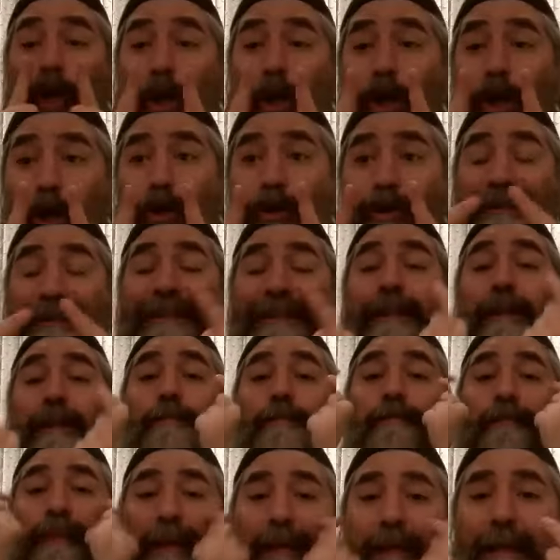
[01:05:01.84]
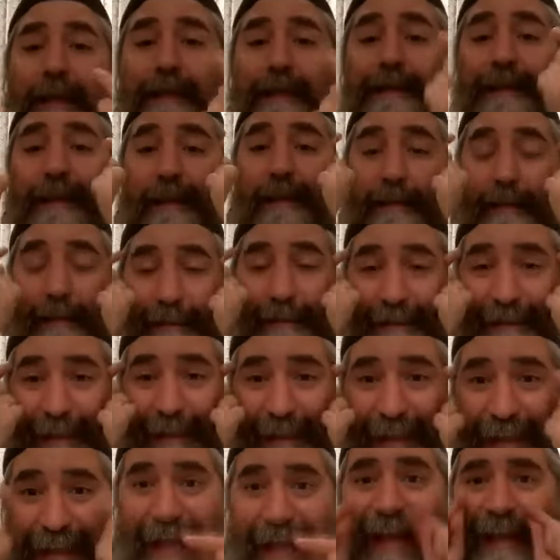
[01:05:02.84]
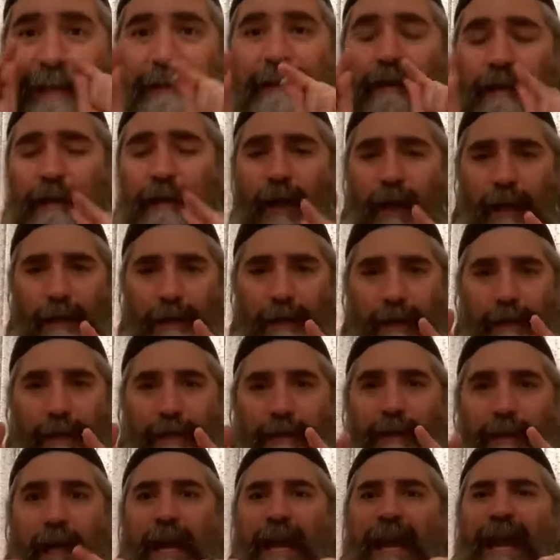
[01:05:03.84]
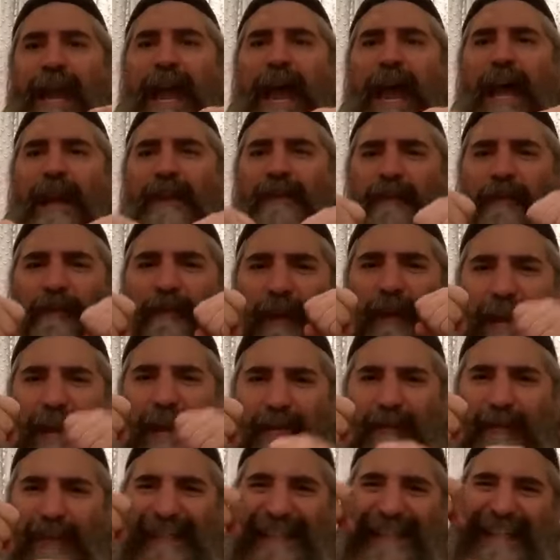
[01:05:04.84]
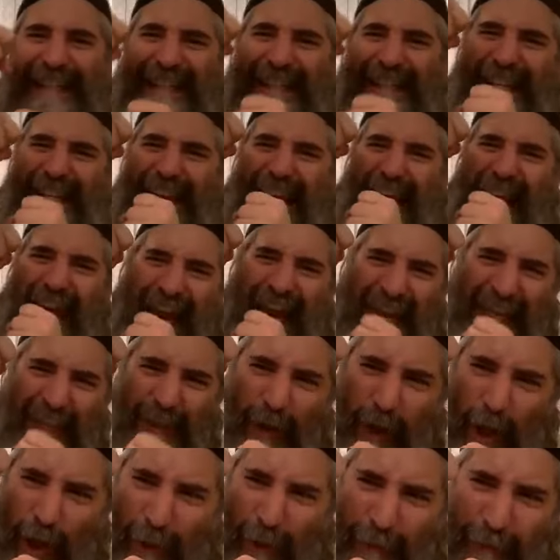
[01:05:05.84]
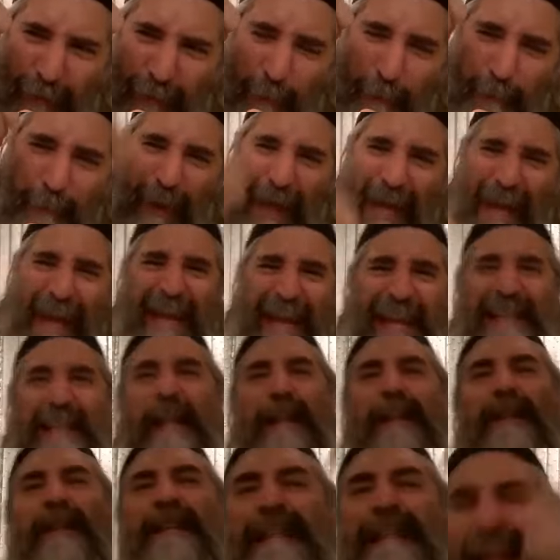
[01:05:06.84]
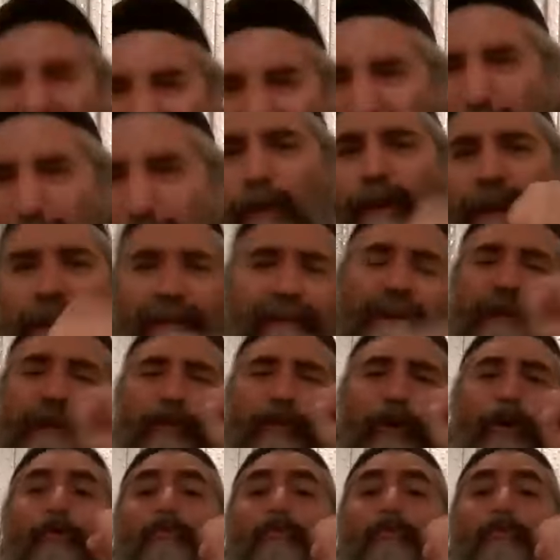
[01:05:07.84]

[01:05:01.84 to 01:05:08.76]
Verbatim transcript: long, the ability to see light in darkness, and, and see the end of the pain now, even